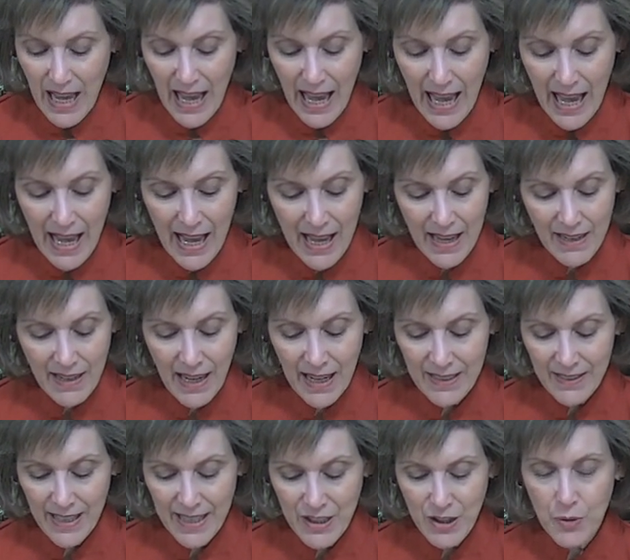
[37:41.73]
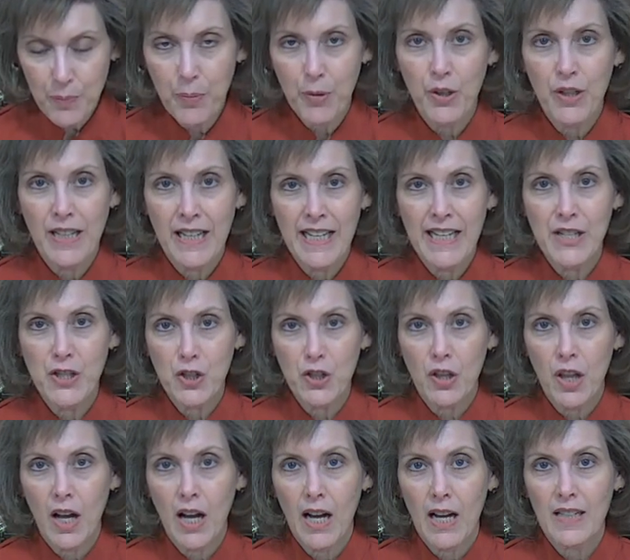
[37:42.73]
And I like to put each
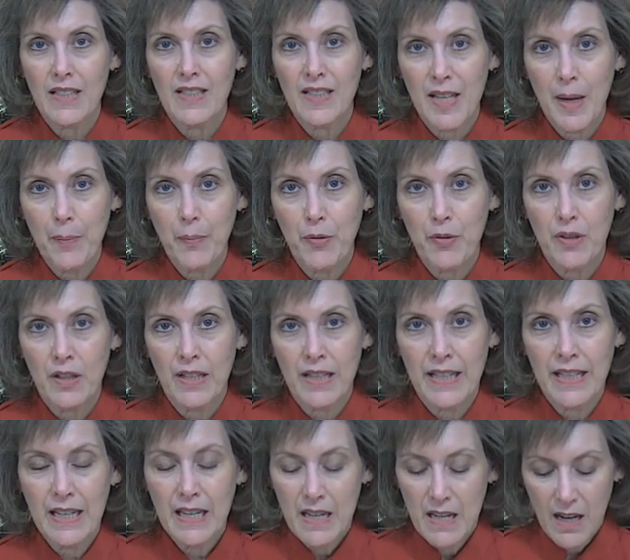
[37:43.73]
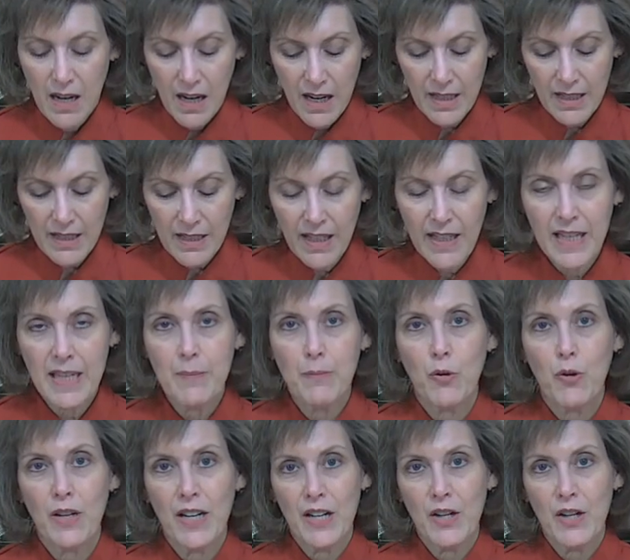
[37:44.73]
log separately on a cutting board.